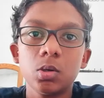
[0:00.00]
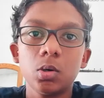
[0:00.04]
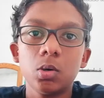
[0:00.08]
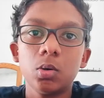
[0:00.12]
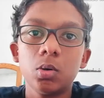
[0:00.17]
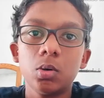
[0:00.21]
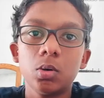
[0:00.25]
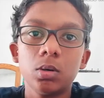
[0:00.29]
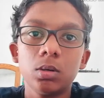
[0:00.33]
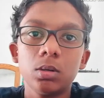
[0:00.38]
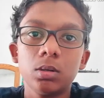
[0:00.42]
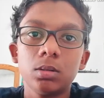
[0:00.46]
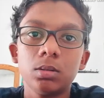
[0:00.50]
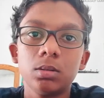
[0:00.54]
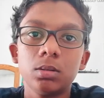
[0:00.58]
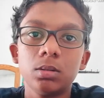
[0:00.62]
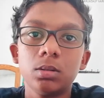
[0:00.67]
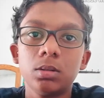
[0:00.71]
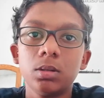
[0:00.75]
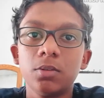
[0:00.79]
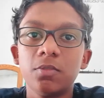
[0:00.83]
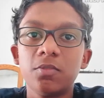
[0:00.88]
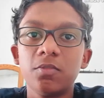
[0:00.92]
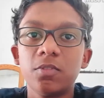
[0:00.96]
So
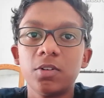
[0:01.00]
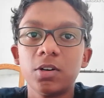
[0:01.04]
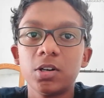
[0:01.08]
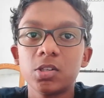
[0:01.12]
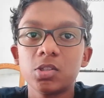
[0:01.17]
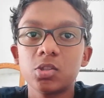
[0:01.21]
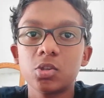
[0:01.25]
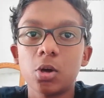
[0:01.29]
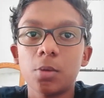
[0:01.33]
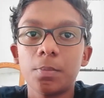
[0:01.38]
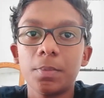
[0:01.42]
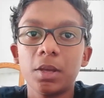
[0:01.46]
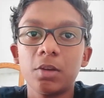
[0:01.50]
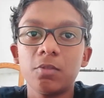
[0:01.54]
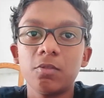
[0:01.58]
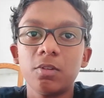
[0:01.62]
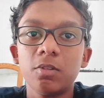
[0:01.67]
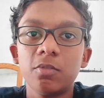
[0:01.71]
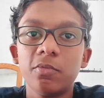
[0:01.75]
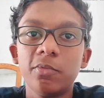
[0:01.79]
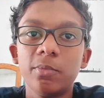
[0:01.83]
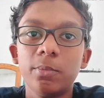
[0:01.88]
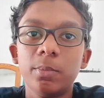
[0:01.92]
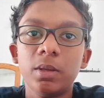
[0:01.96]
the first topic we
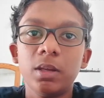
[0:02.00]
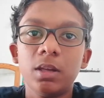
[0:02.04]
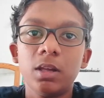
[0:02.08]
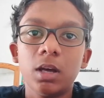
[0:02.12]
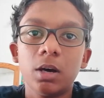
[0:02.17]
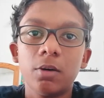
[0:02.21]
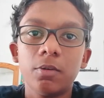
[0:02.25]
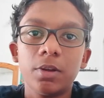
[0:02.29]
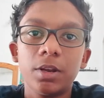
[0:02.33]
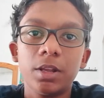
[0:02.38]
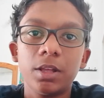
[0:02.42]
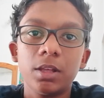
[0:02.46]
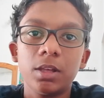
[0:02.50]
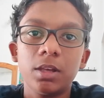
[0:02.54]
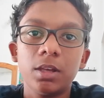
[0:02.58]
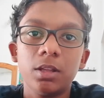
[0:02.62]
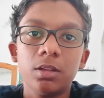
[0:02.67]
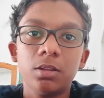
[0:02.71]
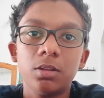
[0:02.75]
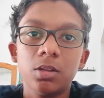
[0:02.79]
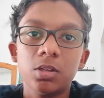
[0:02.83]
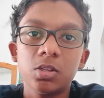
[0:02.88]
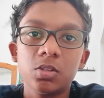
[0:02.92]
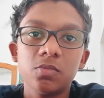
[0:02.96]
will be covering
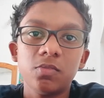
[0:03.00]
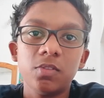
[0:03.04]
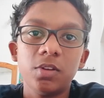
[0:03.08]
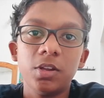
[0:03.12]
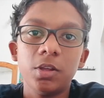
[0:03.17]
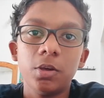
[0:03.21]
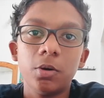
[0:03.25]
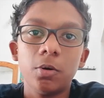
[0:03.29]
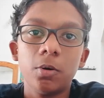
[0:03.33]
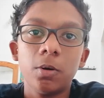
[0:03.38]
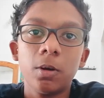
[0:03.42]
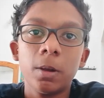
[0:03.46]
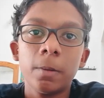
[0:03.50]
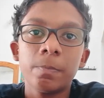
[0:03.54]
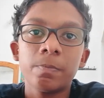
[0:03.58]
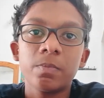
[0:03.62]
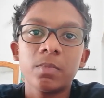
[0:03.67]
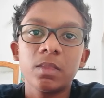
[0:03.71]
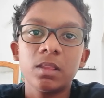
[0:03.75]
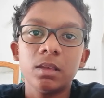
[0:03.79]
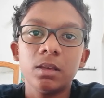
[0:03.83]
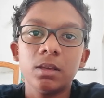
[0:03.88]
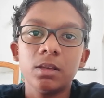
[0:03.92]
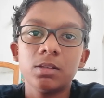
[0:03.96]
in this video
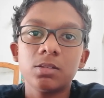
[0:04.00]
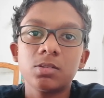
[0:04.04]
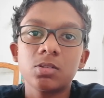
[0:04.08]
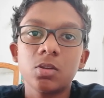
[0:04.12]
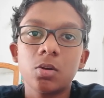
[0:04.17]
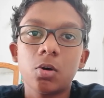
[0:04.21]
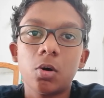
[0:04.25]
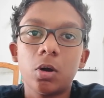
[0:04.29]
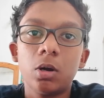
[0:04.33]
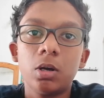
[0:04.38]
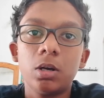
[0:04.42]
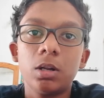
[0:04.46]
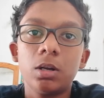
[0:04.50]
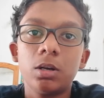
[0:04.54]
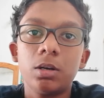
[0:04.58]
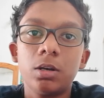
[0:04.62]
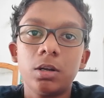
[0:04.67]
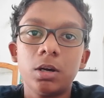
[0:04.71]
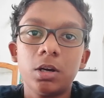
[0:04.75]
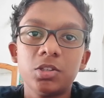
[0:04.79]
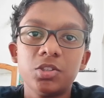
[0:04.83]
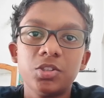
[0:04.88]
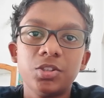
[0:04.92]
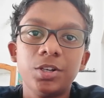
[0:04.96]
is called
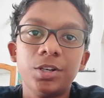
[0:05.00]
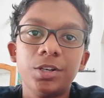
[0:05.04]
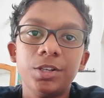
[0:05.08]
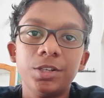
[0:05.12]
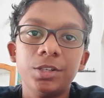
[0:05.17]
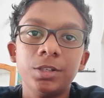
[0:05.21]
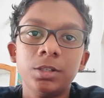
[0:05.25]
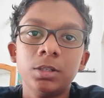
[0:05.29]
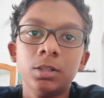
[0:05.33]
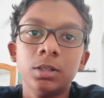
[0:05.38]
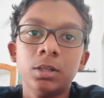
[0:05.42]
turgidity.